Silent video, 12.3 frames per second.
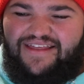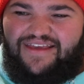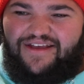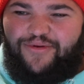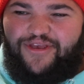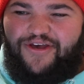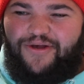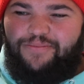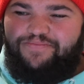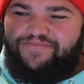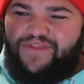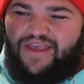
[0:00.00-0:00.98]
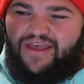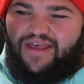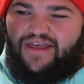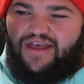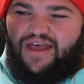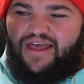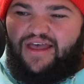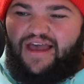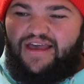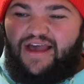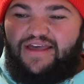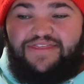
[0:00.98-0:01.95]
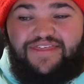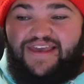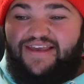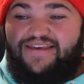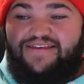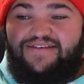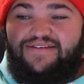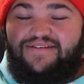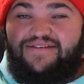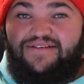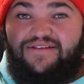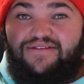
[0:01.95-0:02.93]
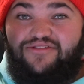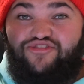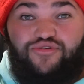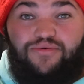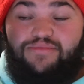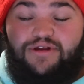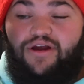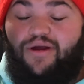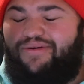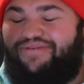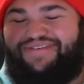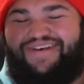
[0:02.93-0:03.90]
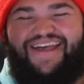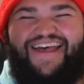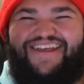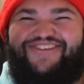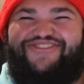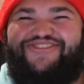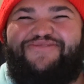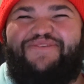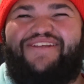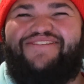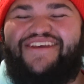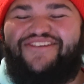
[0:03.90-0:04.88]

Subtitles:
we go. I think, just about said